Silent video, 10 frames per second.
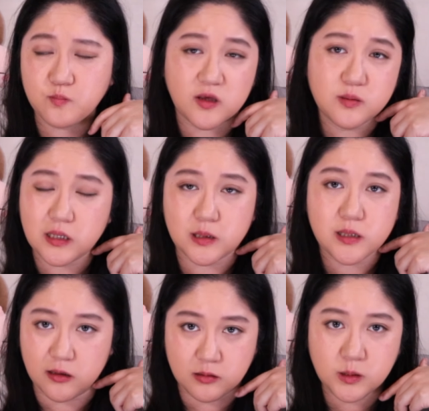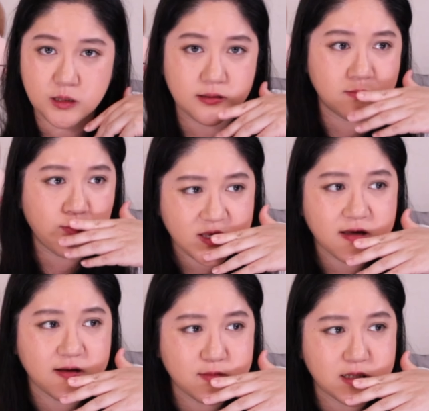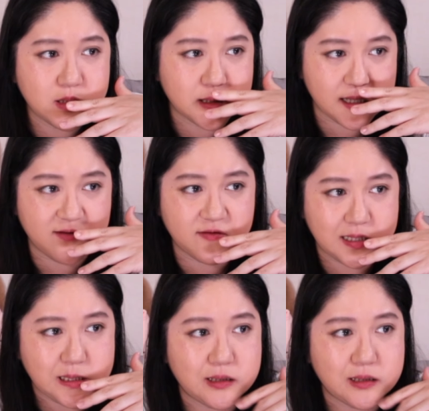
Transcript: he was like selling stuff. He came in to save us.